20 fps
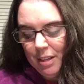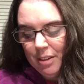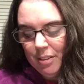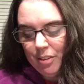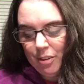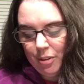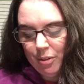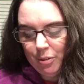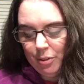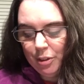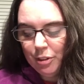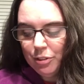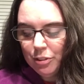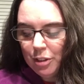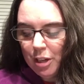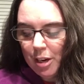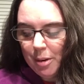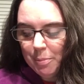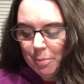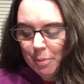There are little
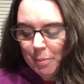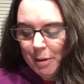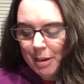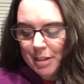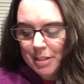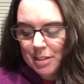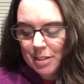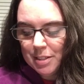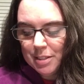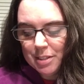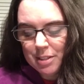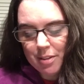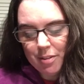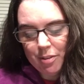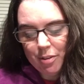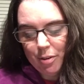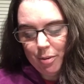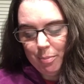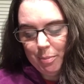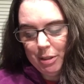compromises and
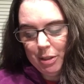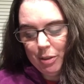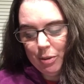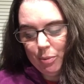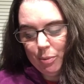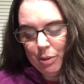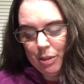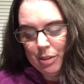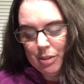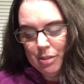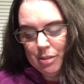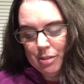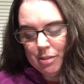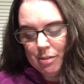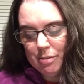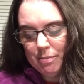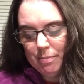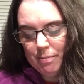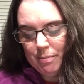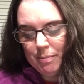there are bigger
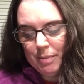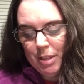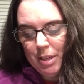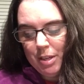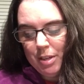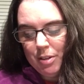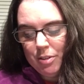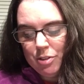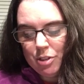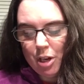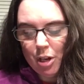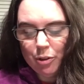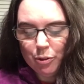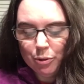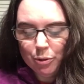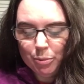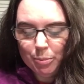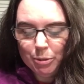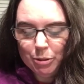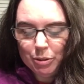ones.
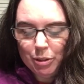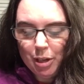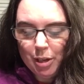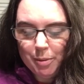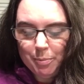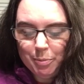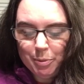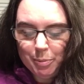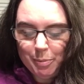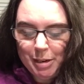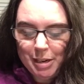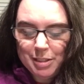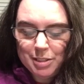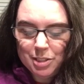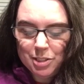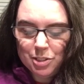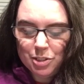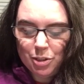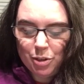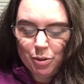Tolerable
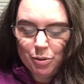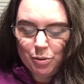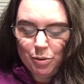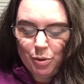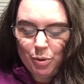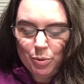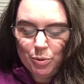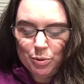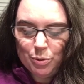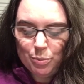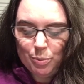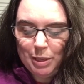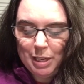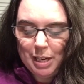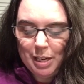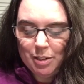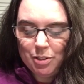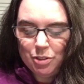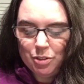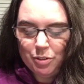compromises are those we
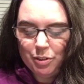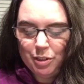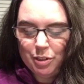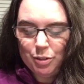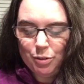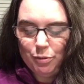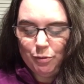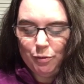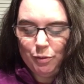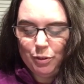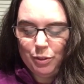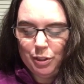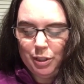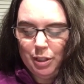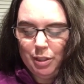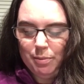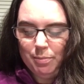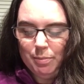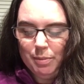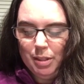enter into
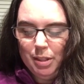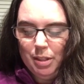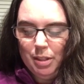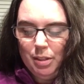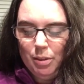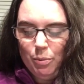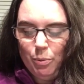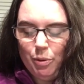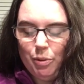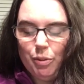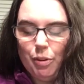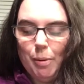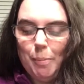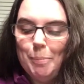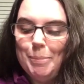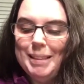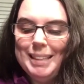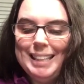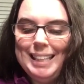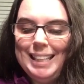fully, with
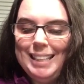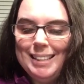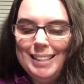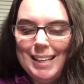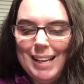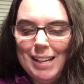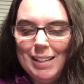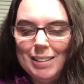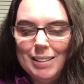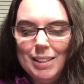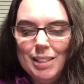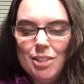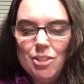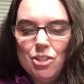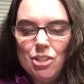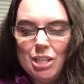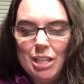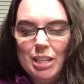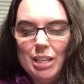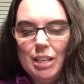complete
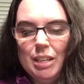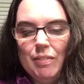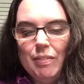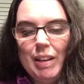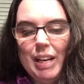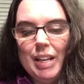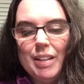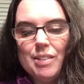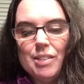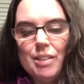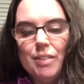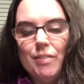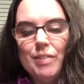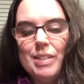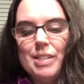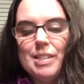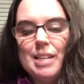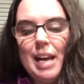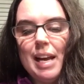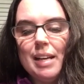knowledge in advance of
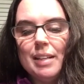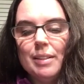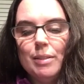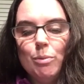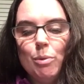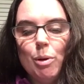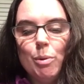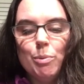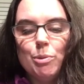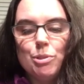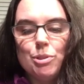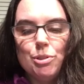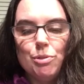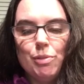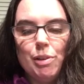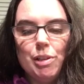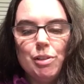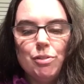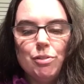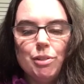exactly what we're
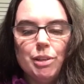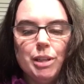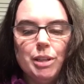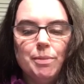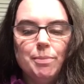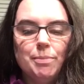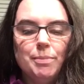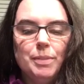surrendering.